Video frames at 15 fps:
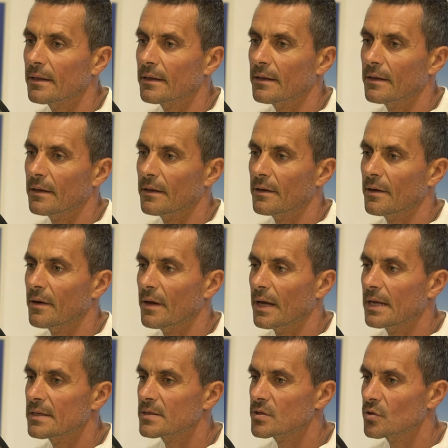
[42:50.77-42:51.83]
uh,
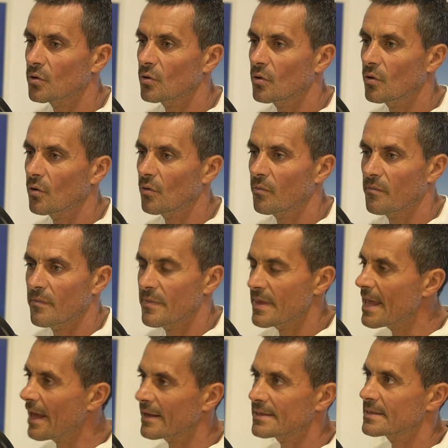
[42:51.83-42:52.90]
and so
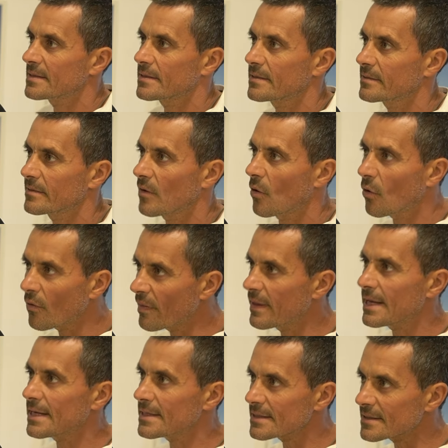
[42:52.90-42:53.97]
yeah it's all
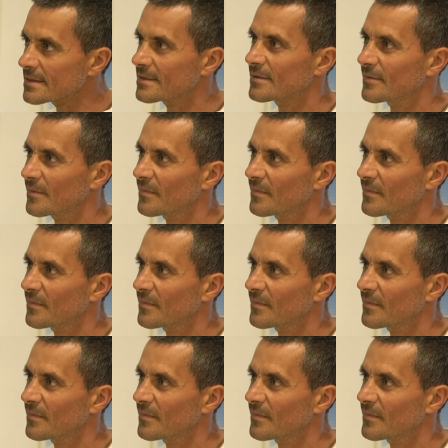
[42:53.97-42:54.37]
these